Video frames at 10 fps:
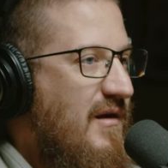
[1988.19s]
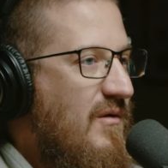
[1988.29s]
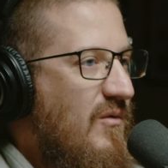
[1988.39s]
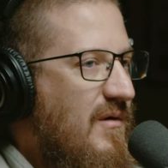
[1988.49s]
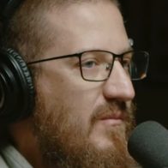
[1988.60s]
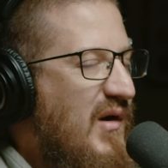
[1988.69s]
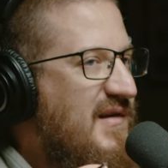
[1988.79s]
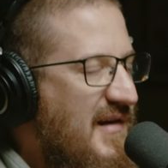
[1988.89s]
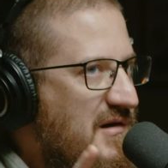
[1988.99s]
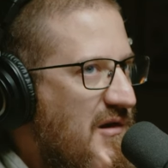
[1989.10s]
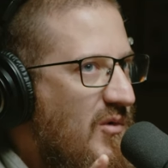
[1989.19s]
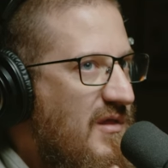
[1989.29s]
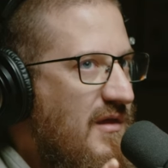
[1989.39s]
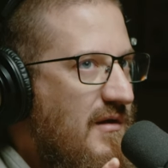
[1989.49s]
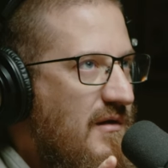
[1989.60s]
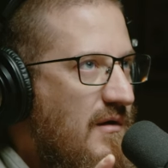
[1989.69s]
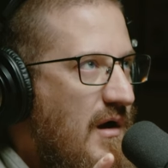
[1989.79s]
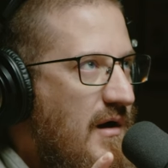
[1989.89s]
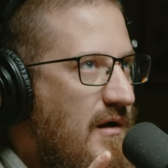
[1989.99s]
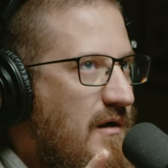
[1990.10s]
like, particularly with
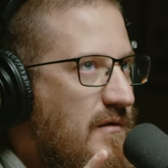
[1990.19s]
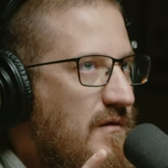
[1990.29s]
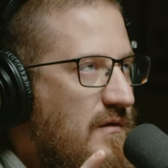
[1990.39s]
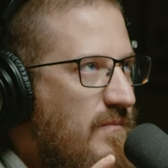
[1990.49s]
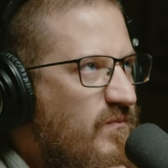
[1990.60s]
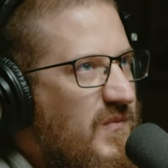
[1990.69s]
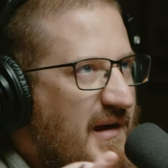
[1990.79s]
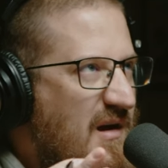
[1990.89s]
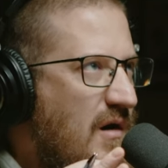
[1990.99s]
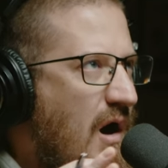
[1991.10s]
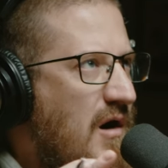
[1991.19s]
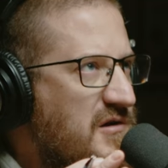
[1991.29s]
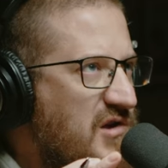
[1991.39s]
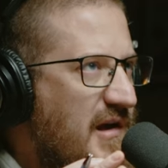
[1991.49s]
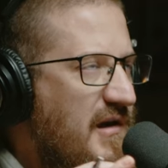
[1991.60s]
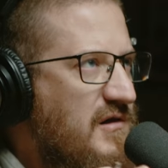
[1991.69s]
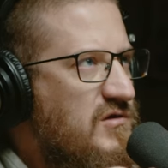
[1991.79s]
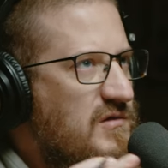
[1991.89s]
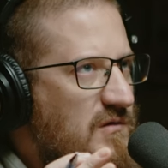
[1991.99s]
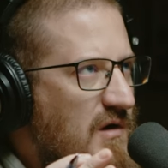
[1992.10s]
like college
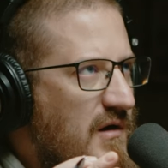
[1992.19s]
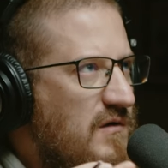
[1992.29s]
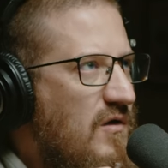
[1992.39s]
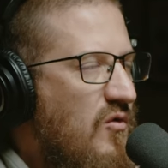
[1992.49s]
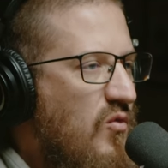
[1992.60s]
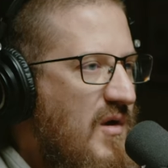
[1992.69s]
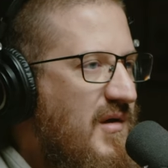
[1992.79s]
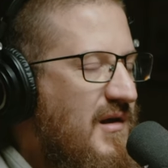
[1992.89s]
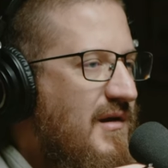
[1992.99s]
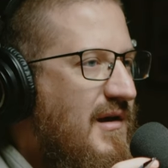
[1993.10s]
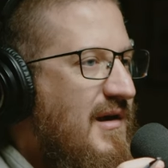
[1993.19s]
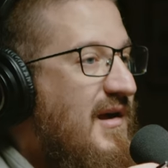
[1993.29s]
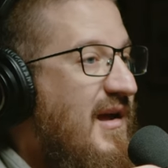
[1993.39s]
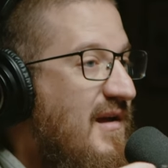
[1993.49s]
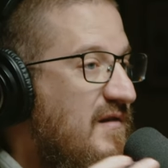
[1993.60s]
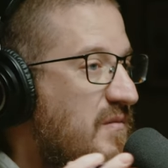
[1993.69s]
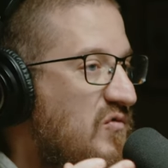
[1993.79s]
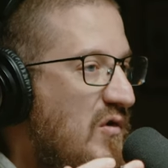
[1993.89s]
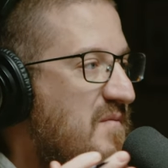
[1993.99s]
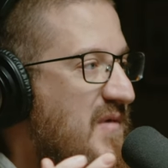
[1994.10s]
age, young adult women in some
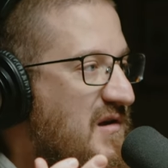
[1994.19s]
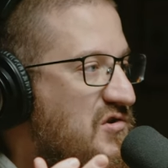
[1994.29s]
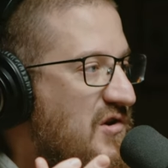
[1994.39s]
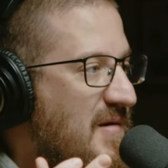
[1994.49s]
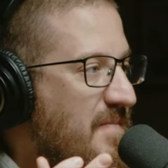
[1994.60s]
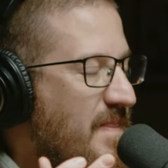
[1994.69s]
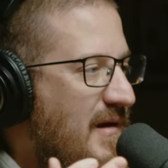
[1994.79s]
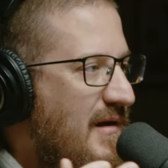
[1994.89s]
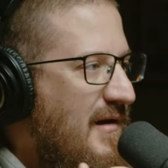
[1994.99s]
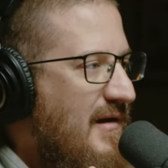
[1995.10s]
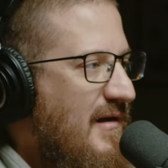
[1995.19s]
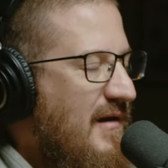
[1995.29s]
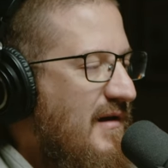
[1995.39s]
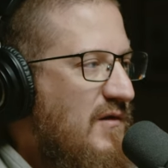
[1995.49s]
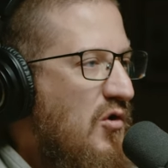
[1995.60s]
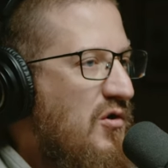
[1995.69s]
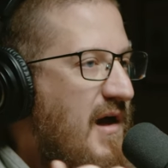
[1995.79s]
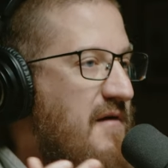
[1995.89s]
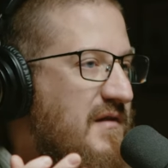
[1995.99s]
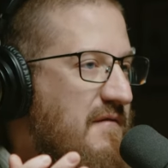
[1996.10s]
sort of ministry, is their whole
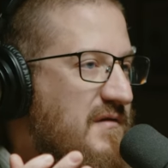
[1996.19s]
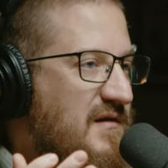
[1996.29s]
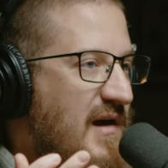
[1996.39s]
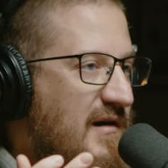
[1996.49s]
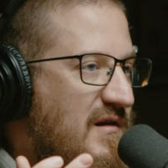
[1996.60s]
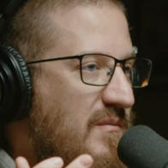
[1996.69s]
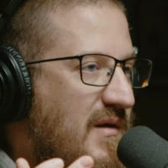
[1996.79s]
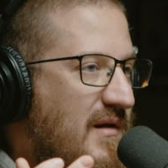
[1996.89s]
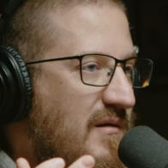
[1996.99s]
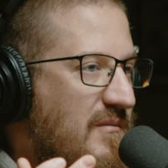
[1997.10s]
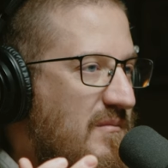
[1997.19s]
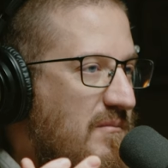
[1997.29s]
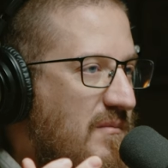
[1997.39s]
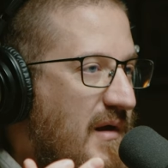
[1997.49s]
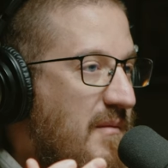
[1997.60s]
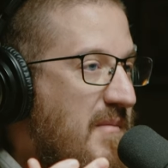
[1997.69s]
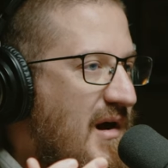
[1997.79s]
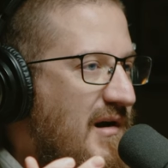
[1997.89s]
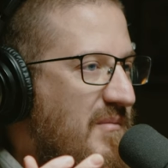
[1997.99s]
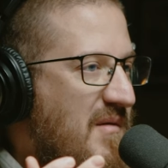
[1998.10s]
lives they've desired to be like
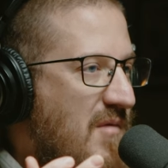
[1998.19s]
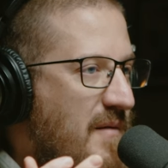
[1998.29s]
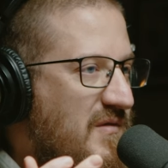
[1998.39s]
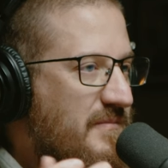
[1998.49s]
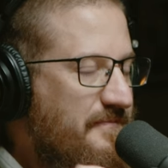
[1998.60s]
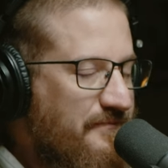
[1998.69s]
married and be moms.